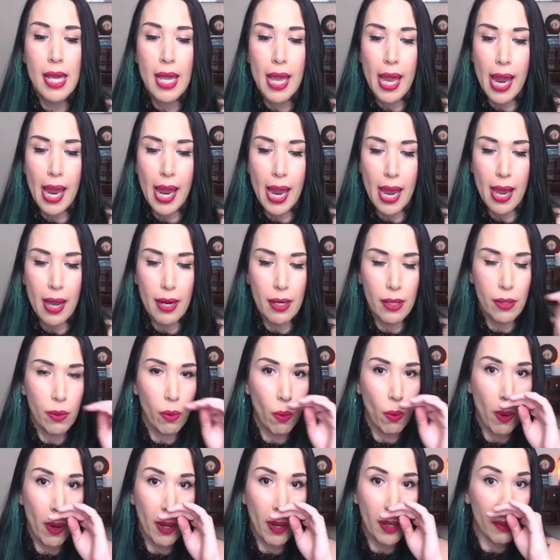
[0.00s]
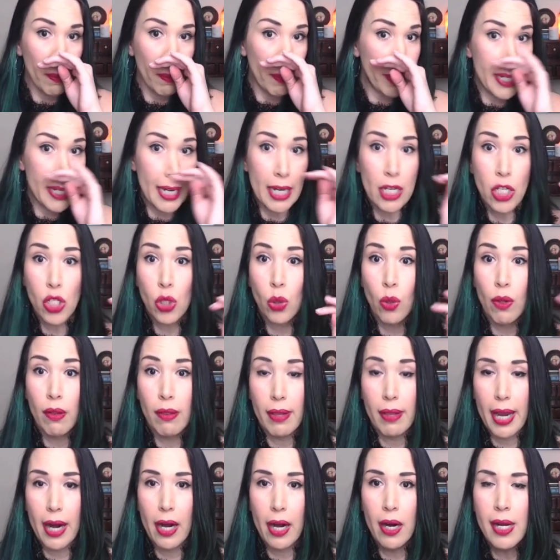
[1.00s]
and the potential
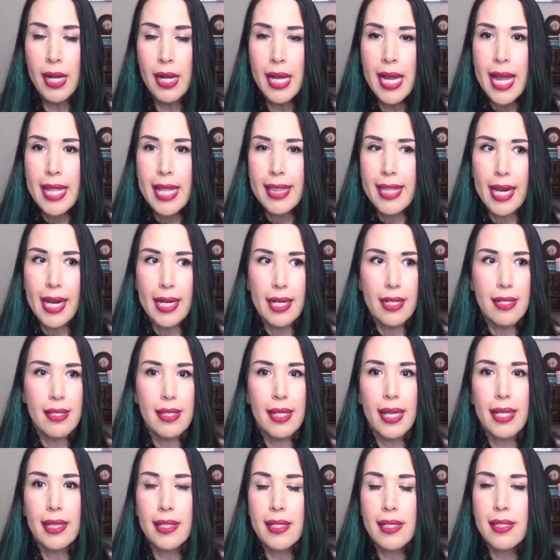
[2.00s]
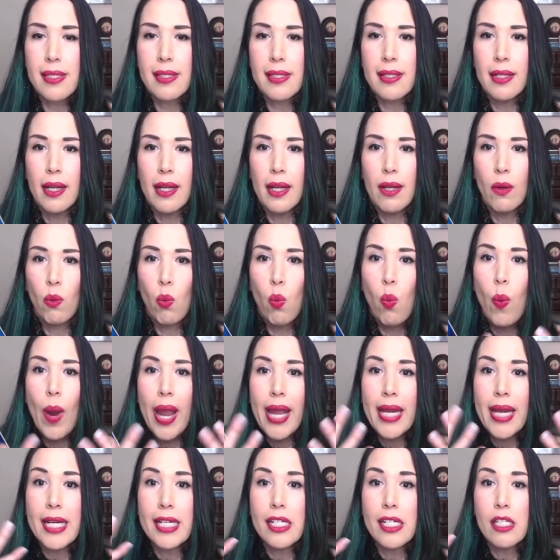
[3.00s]
there, that it's like this
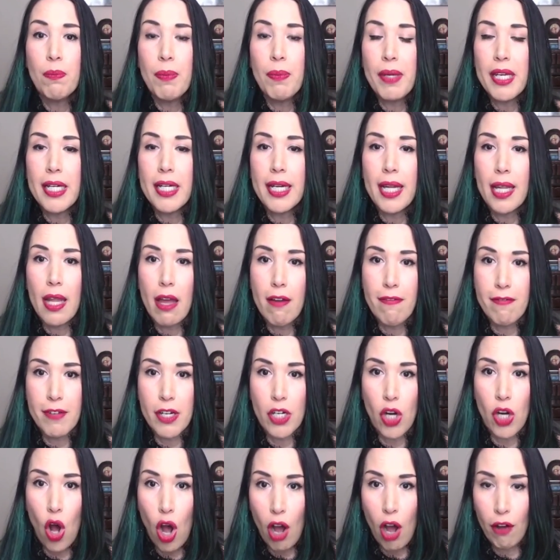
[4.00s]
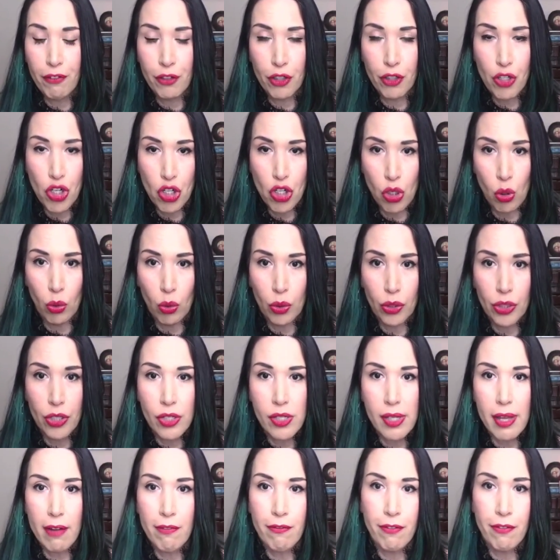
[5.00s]
weight is being lifted off your shoulders,
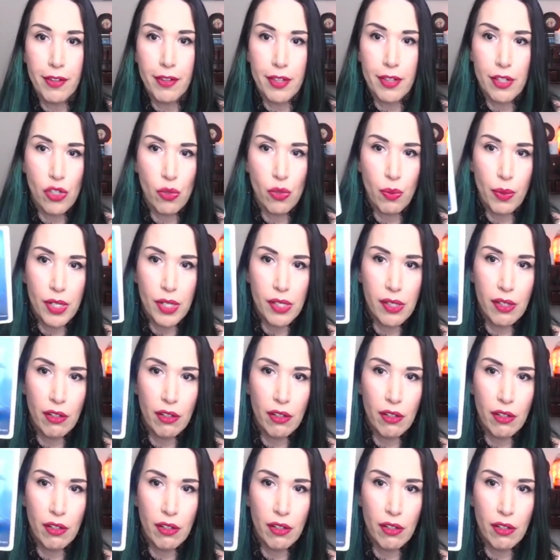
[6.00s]
and for this reason